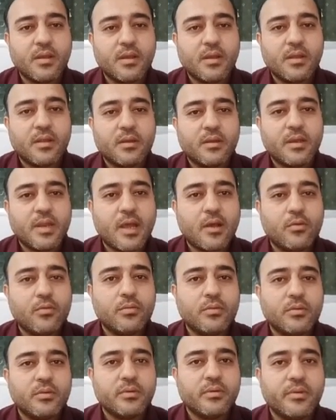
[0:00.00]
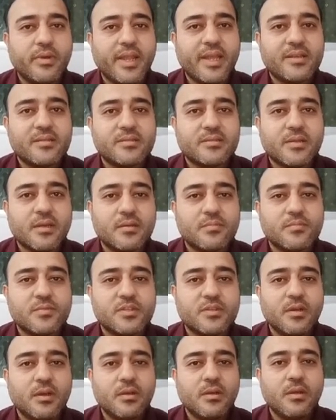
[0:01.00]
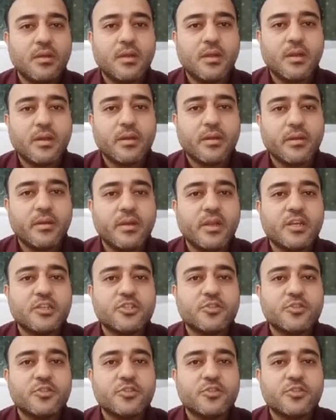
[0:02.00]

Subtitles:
Now, next comes the Dutch